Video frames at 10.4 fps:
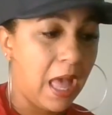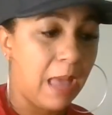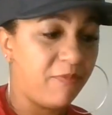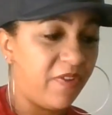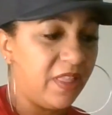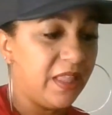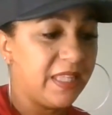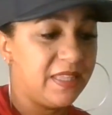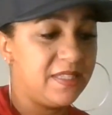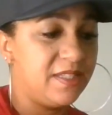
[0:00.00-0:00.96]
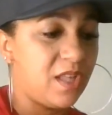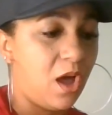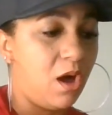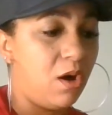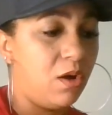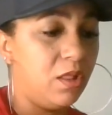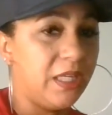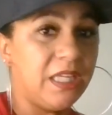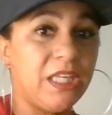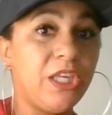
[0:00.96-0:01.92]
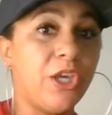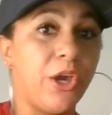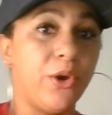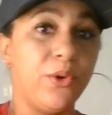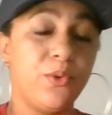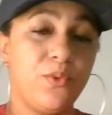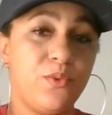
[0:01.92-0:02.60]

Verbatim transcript: I'm feeling like this is all ego